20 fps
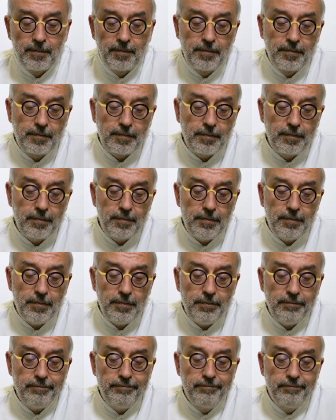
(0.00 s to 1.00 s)

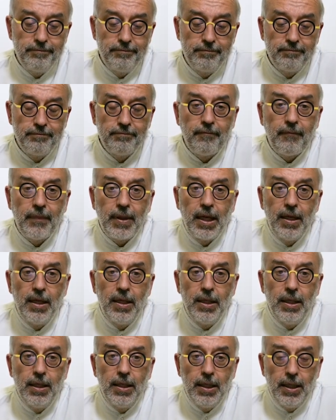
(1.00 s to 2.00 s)

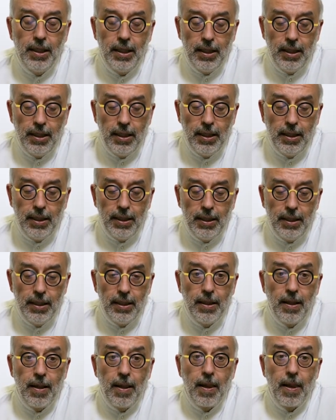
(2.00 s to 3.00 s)

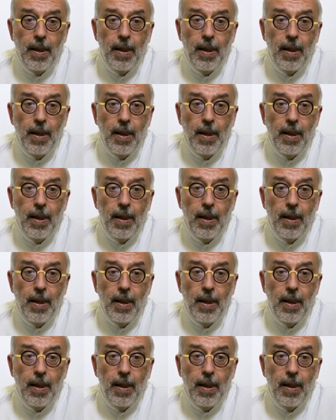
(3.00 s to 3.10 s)
(no one is talking)